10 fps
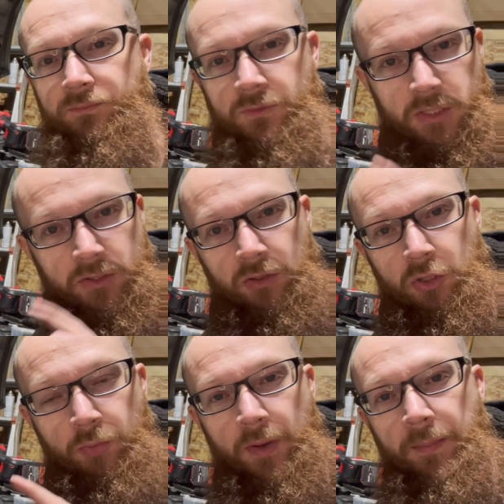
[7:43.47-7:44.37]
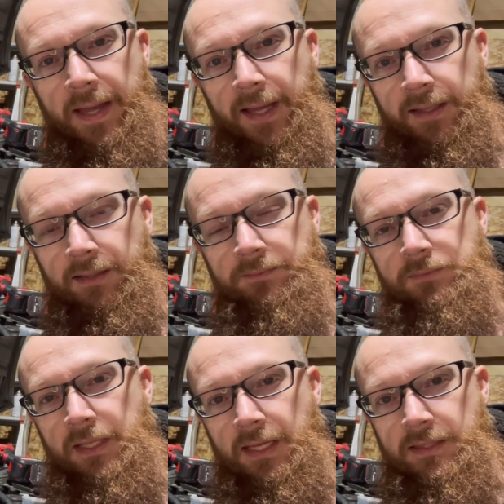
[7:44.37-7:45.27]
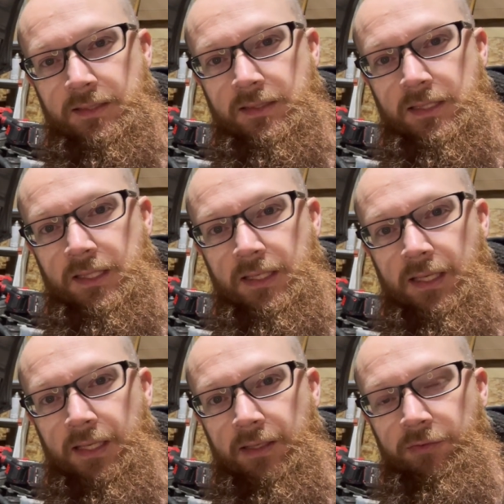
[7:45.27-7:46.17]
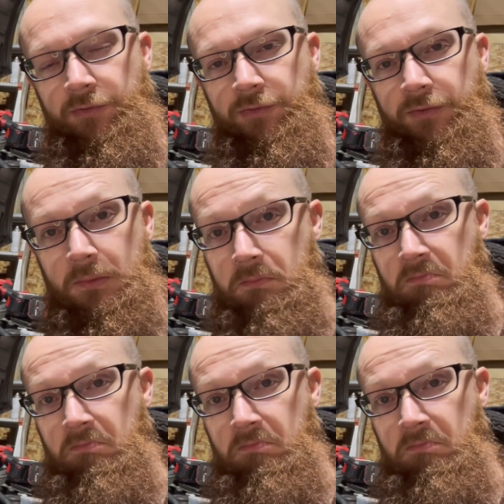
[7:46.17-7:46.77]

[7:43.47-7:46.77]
just to loop it back and see if